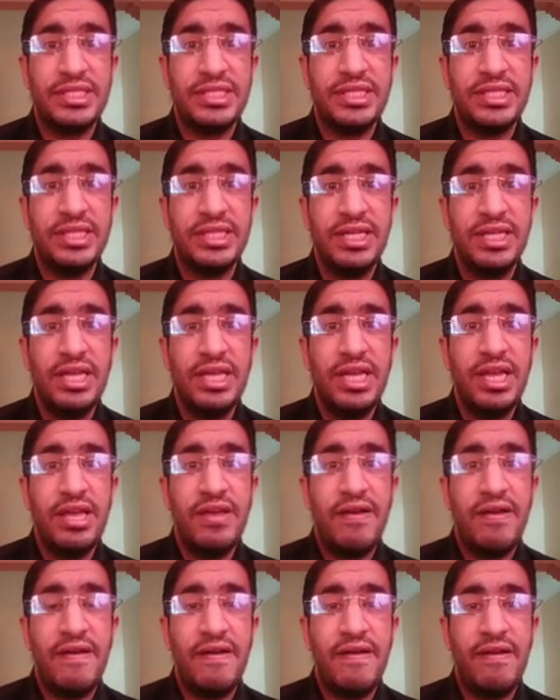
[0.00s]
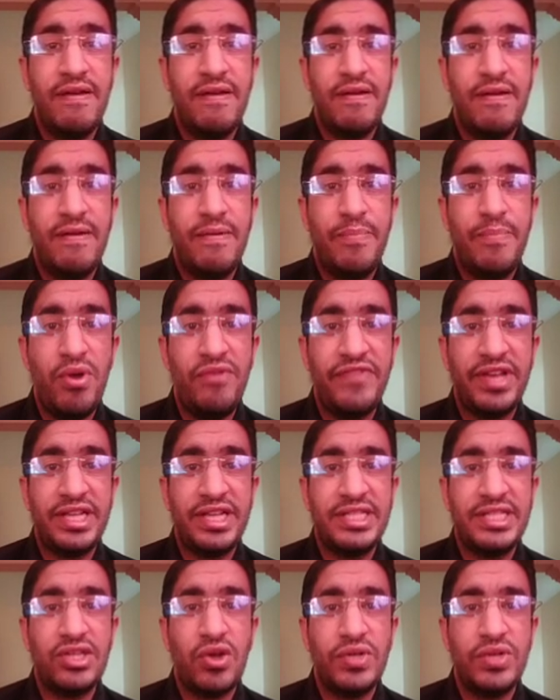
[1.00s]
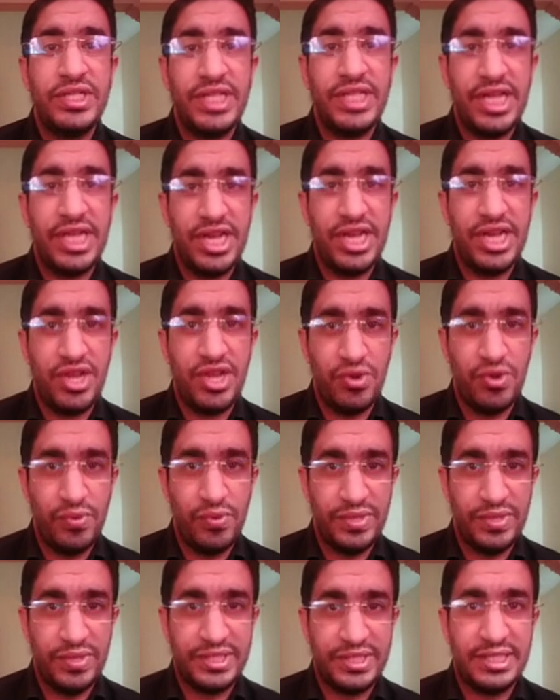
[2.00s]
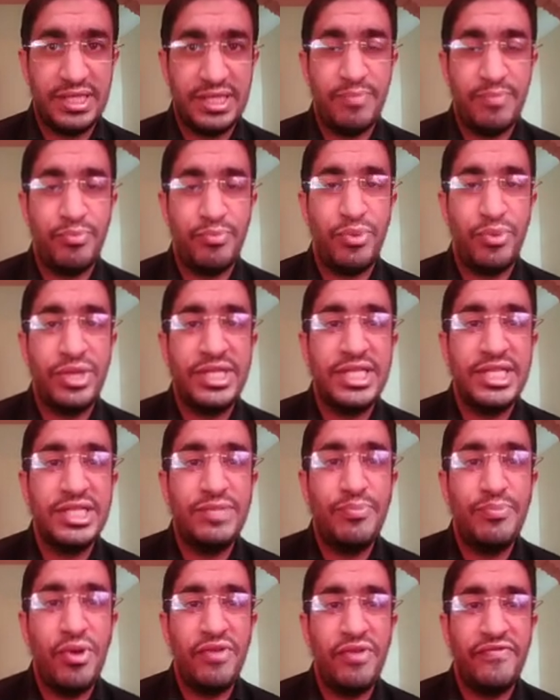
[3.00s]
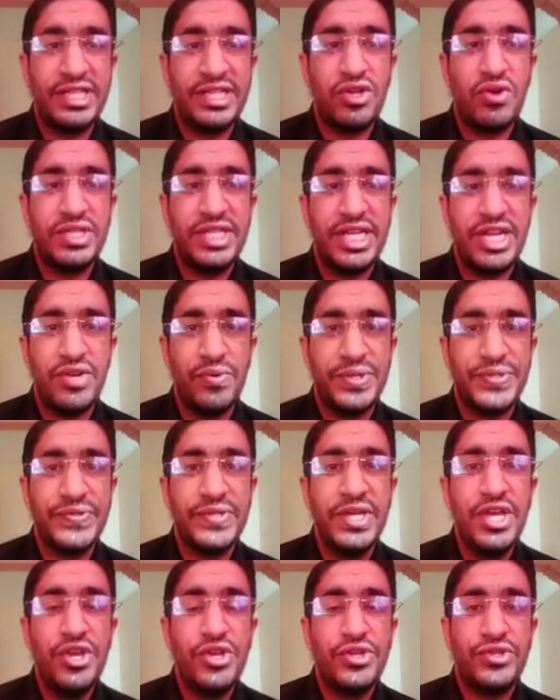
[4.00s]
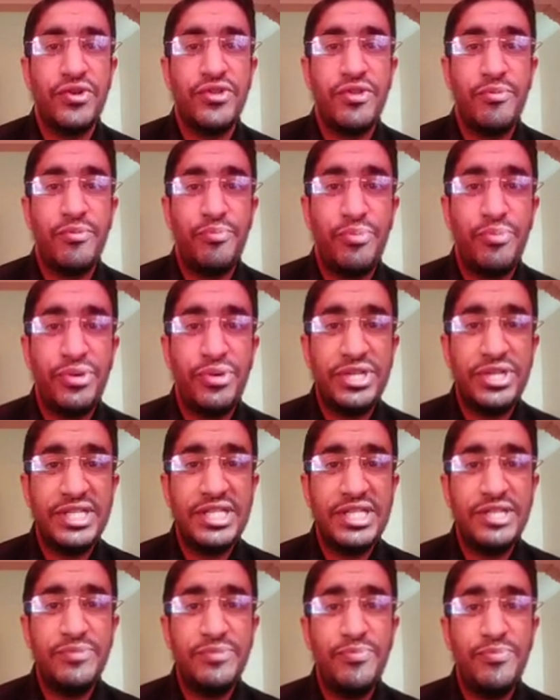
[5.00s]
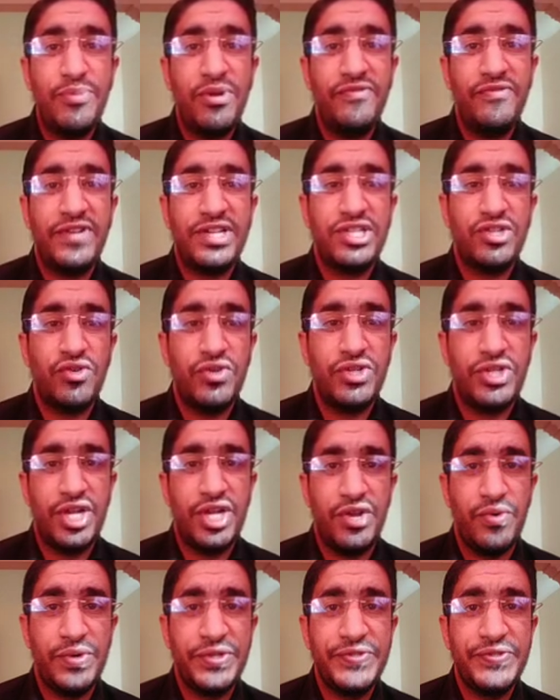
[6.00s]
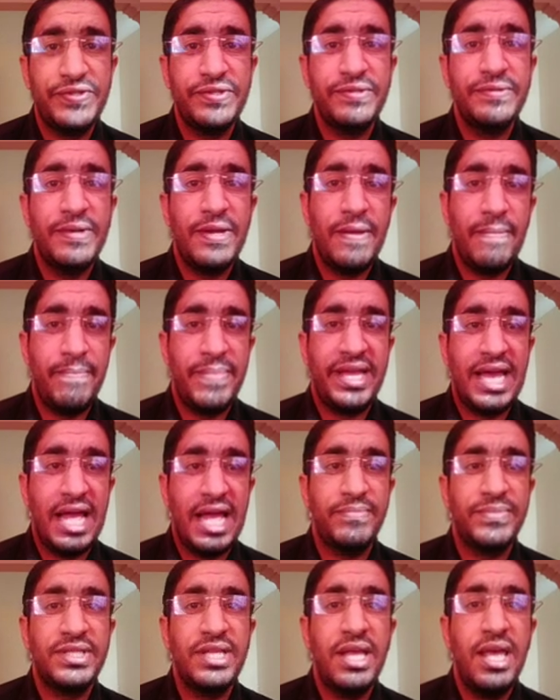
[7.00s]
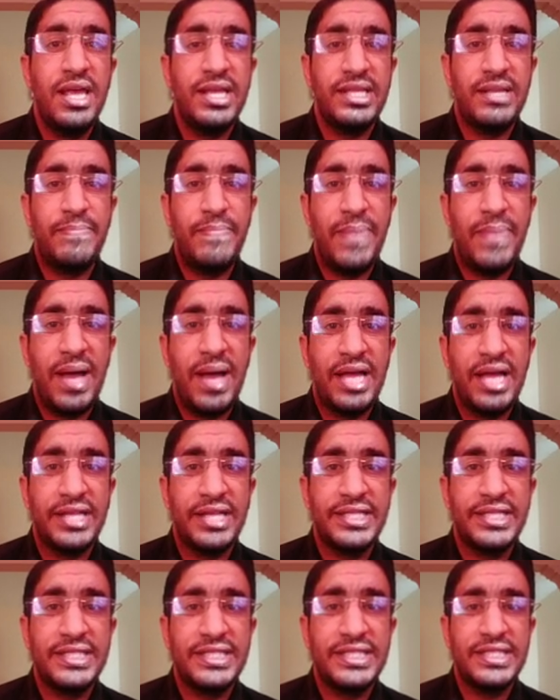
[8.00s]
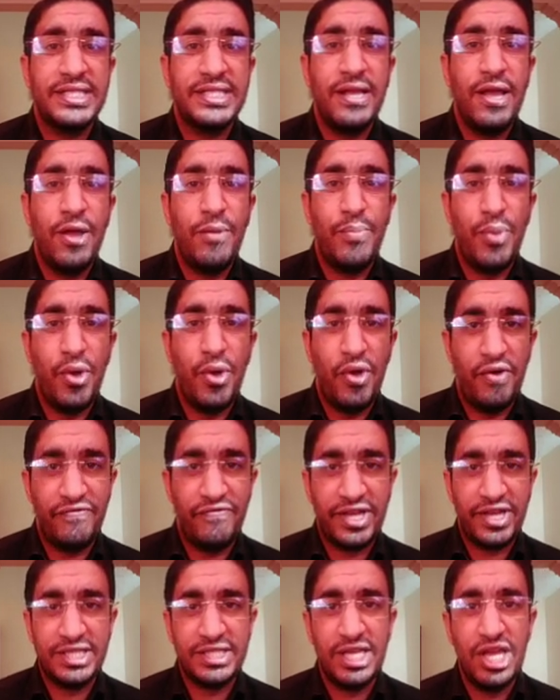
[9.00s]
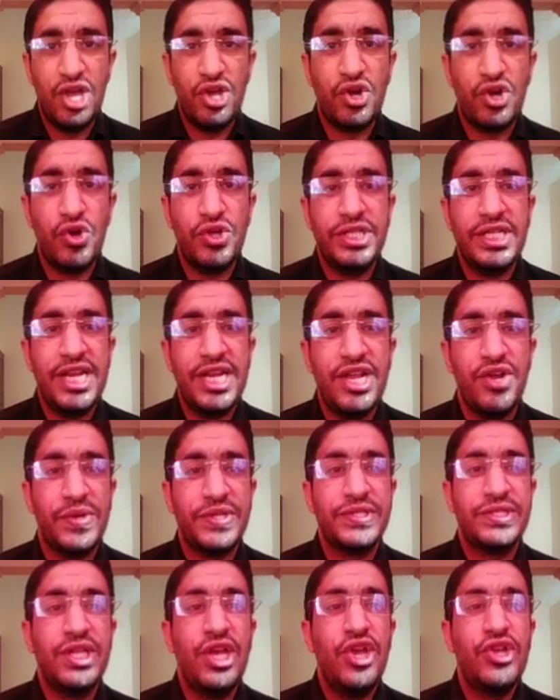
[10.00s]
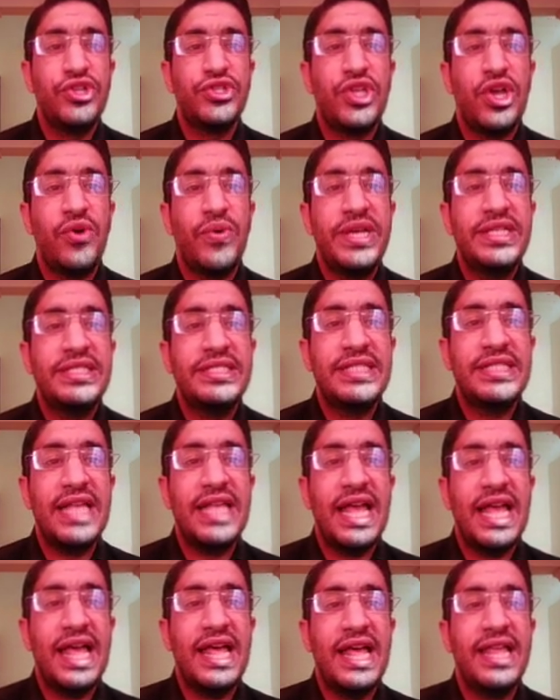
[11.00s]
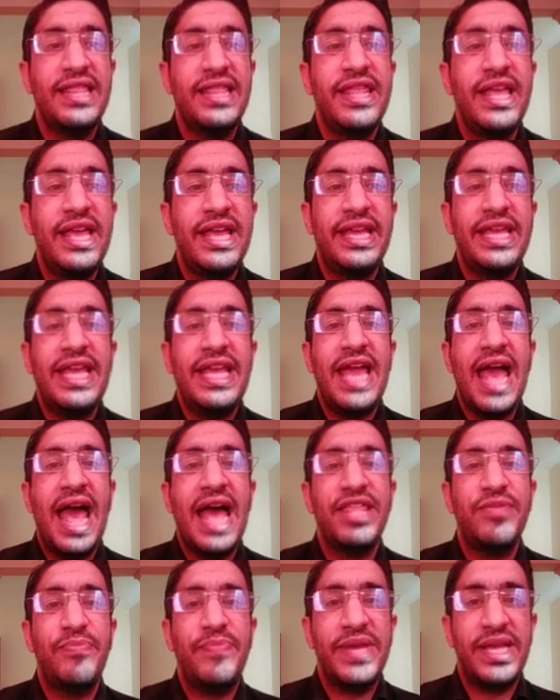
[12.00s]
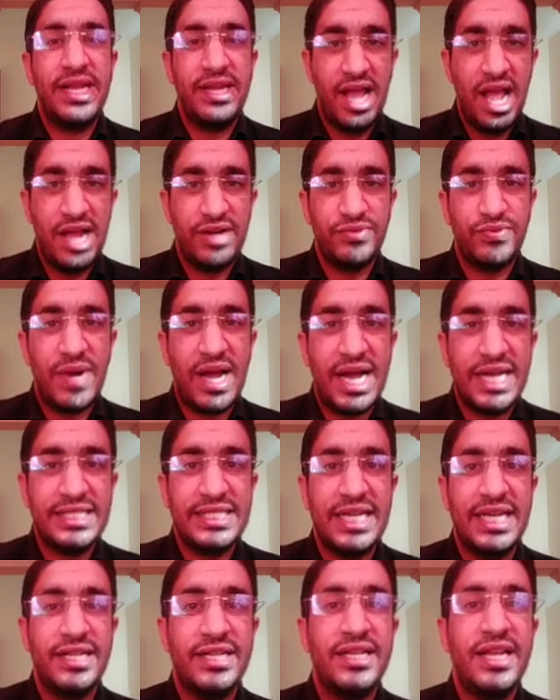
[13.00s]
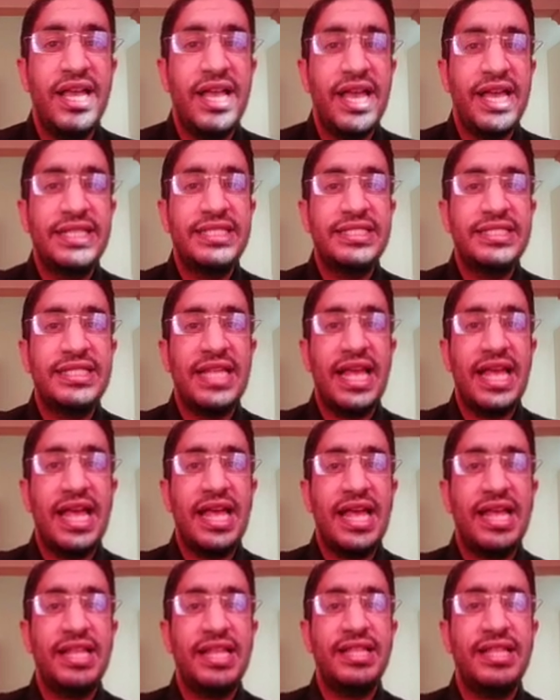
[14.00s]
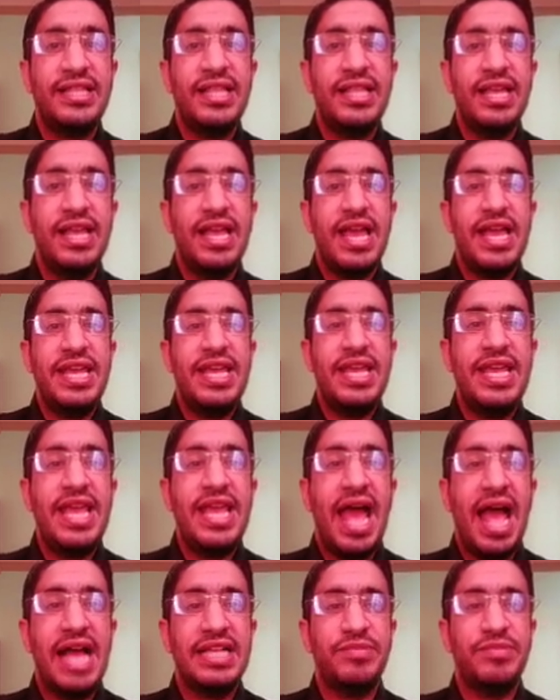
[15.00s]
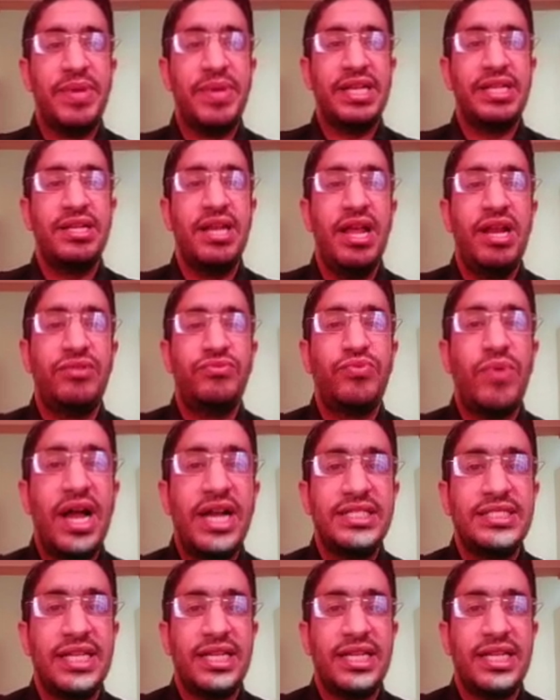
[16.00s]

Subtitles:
perfect continuous. The present perfect continuous. So the present perfect continuous becomes the past perfect continuous. So he said he had been writing. He said he had been writing.